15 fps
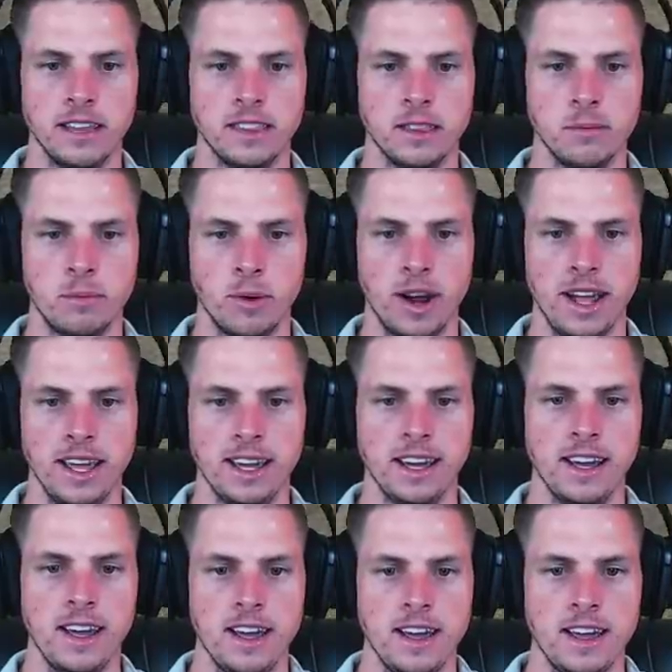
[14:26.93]
the brake,
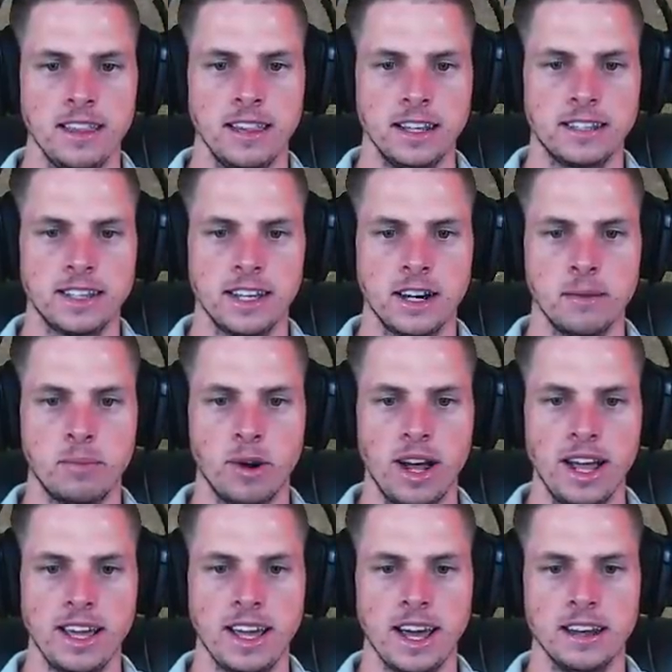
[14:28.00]
that's going to
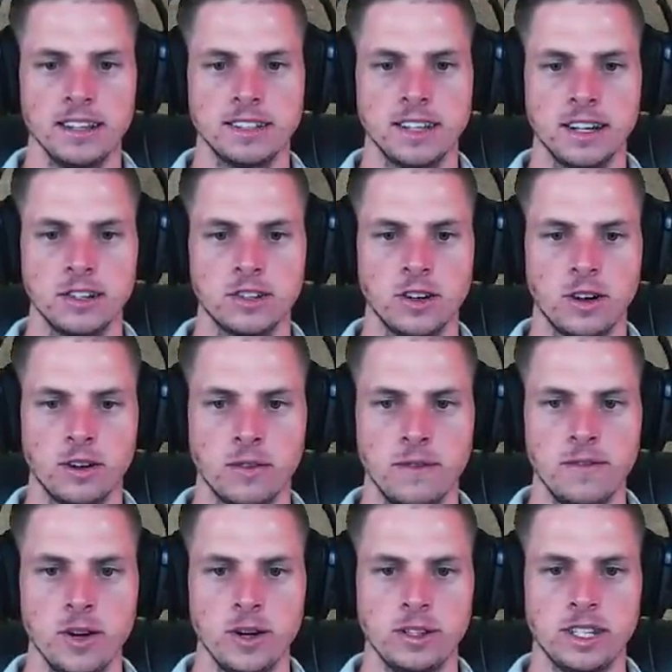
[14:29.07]
brake and it's going to start
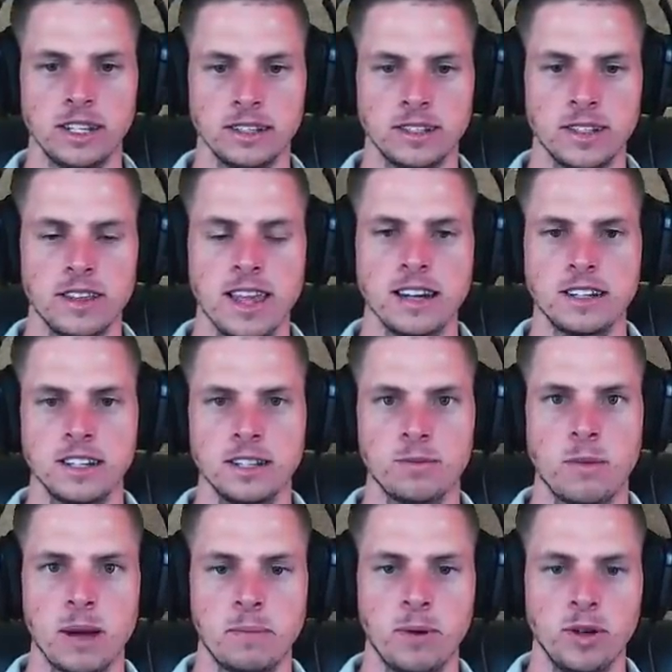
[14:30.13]
reversing. So that's just
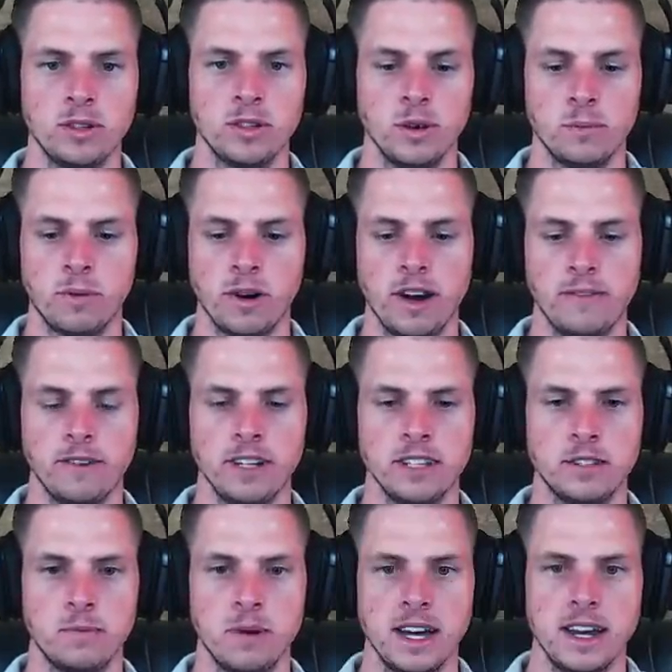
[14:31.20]
my personal preference,
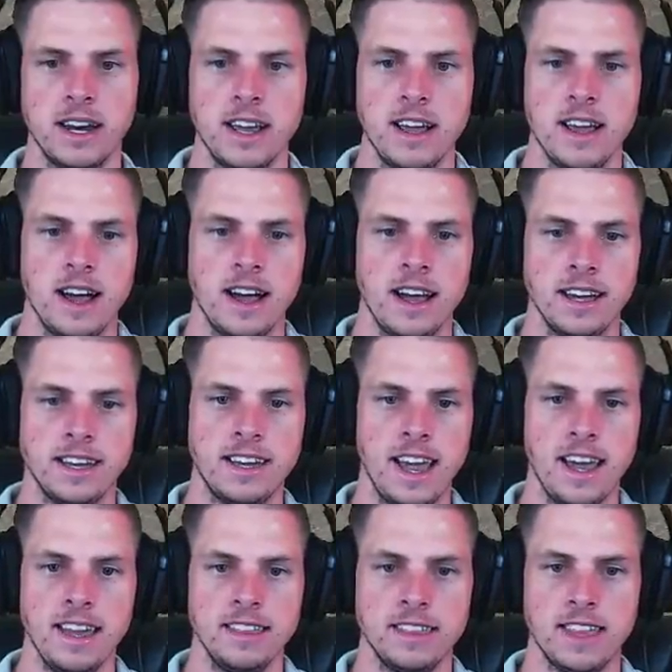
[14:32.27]
but
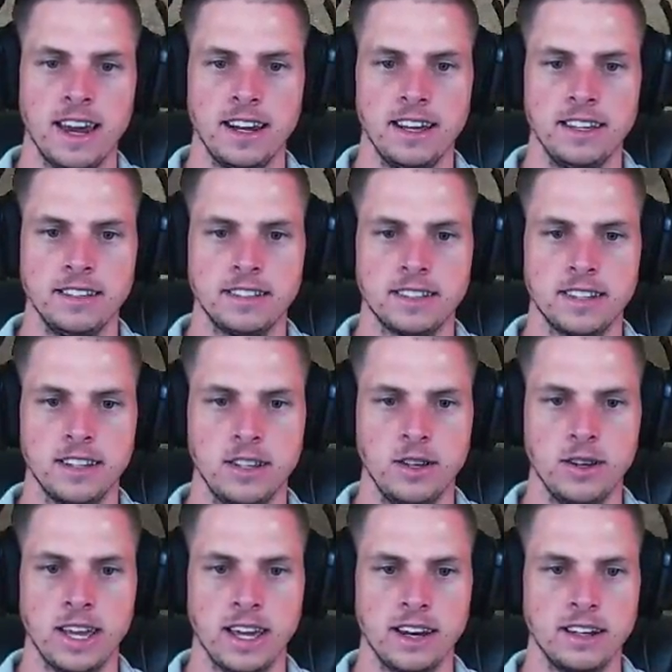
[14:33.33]
again, that is, you
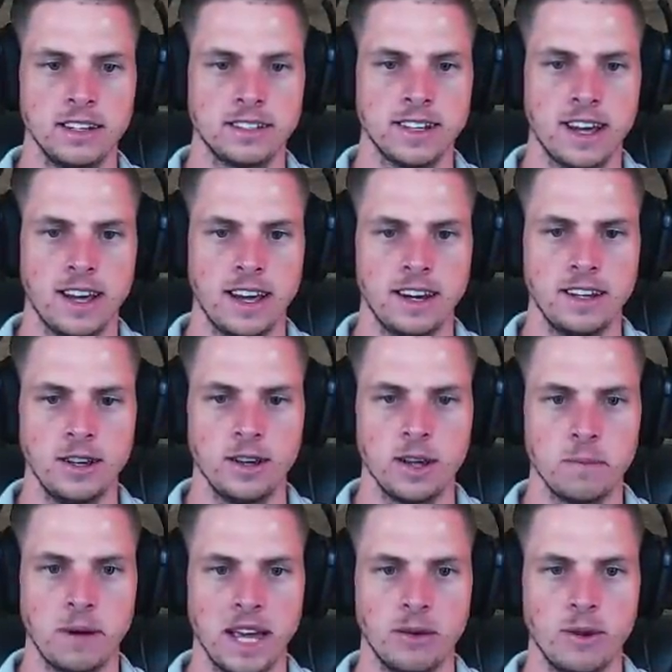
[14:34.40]
can decide, you can
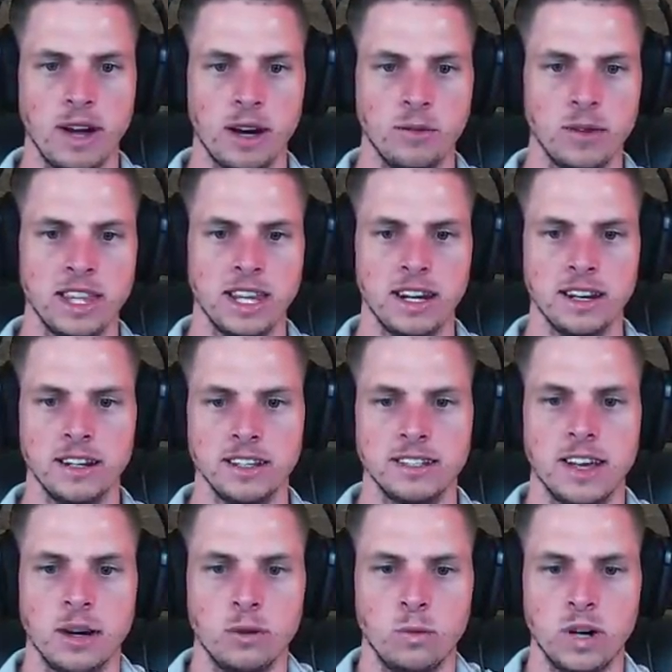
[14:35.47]
play around with it and
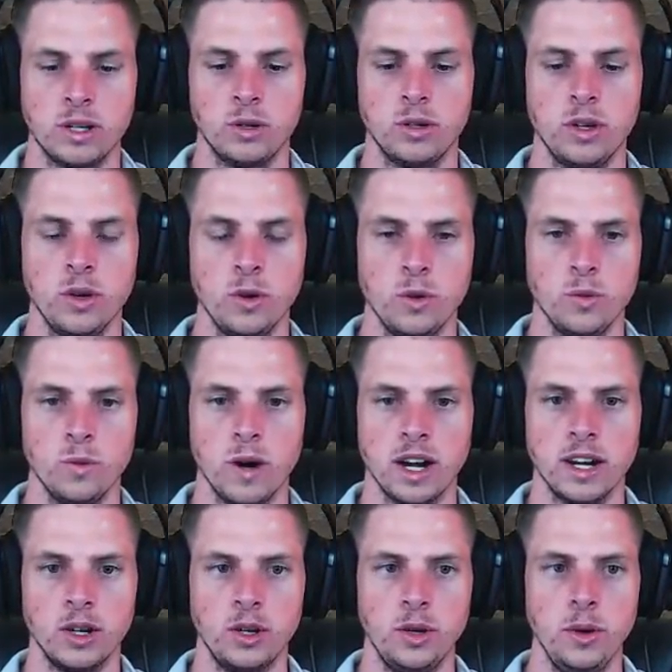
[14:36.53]
decide what you want to
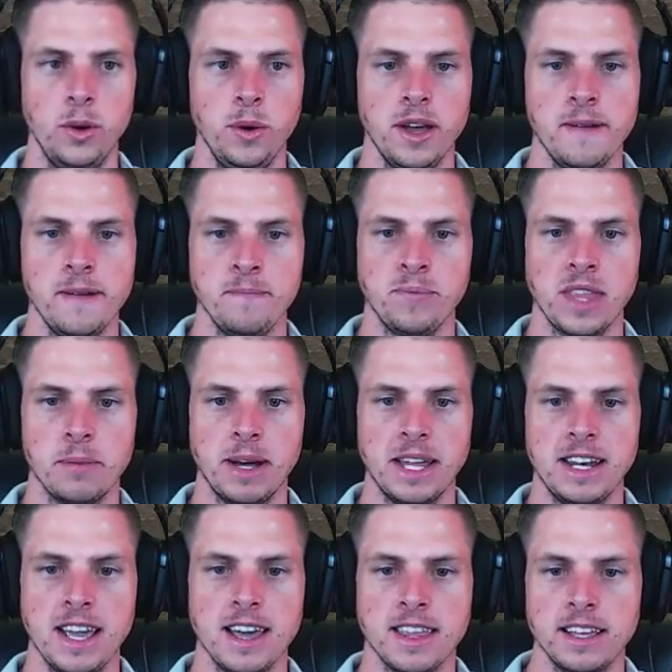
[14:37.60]
do. But
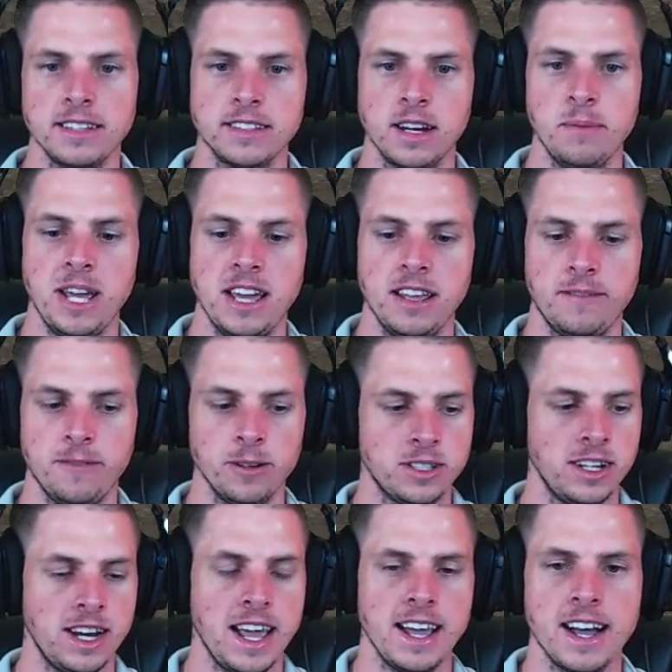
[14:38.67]
yeah, that's going to be it for
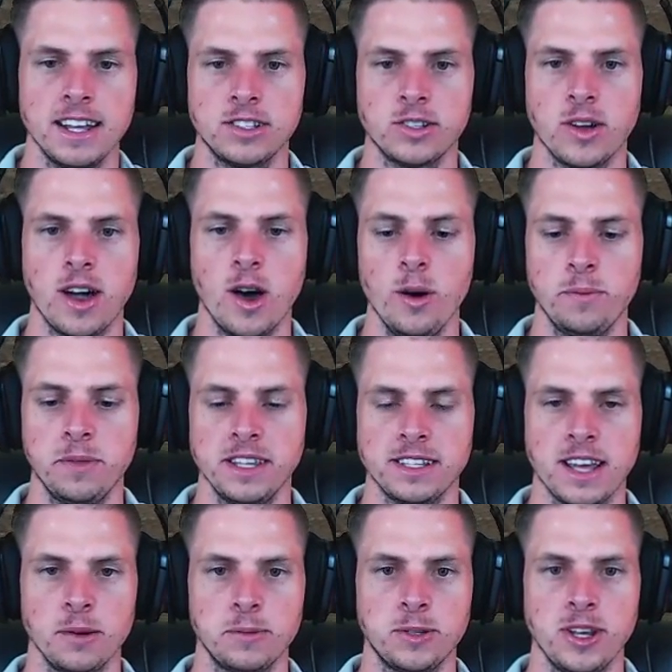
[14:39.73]
today, guys. So I hope this
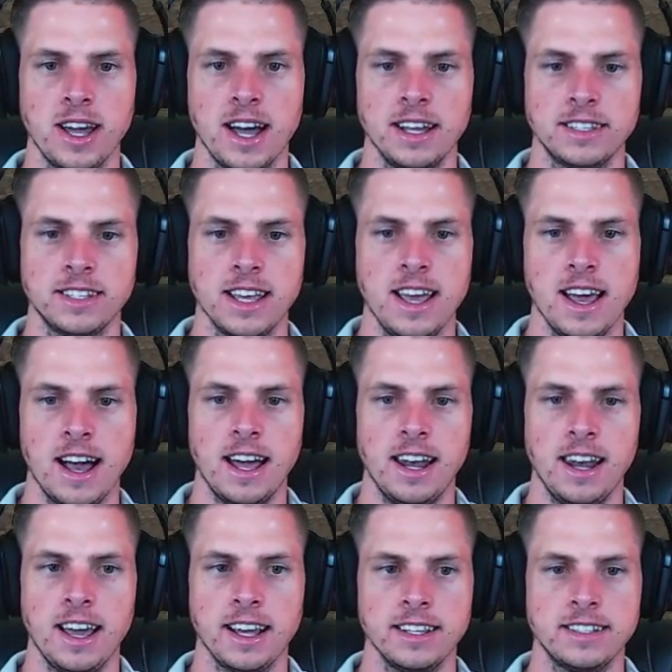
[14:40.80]
helps you out.
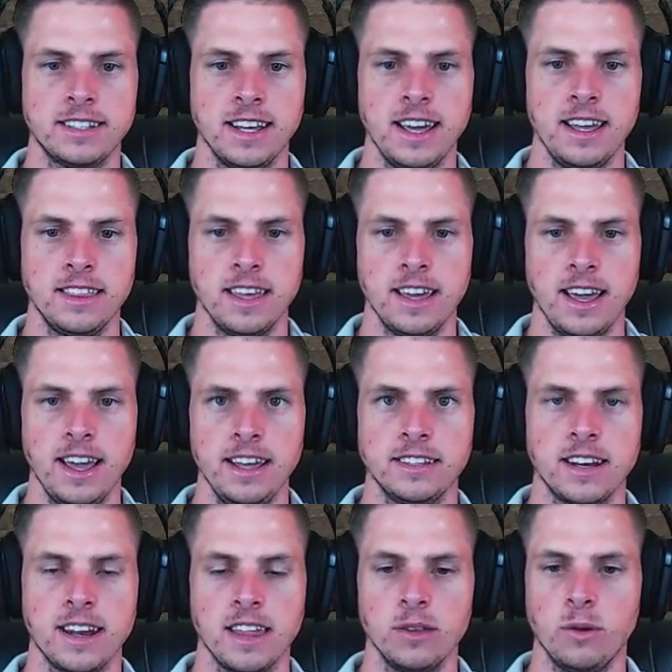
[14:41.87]
Like I said, there is
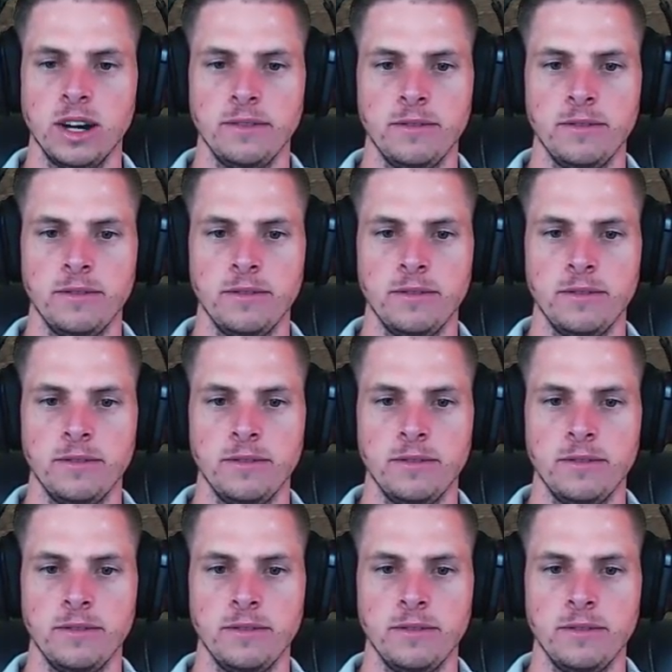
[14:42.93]
another one if you